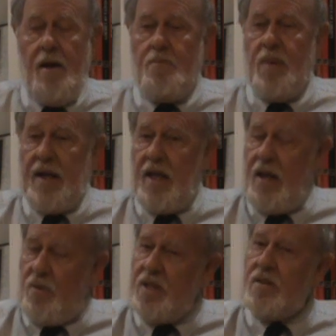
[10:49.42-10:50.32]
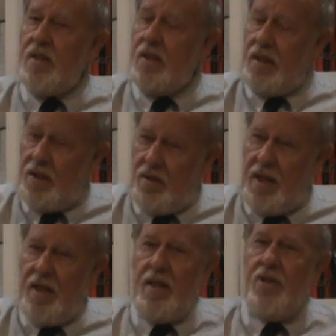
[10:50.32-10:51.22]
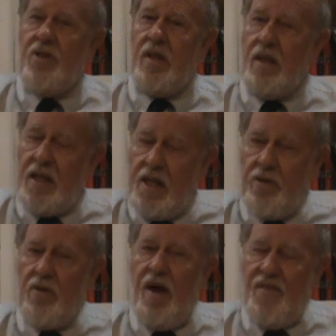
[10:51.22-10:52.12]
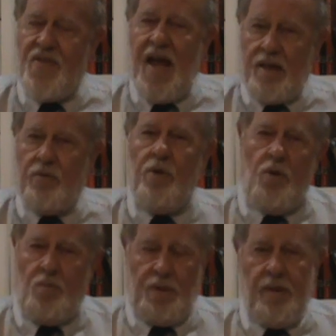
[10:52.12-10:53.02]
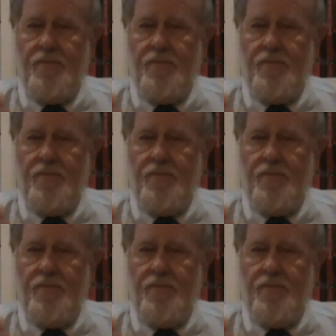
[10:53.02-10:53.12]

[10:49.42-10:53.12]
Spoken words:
But he was clearly the leader of that group,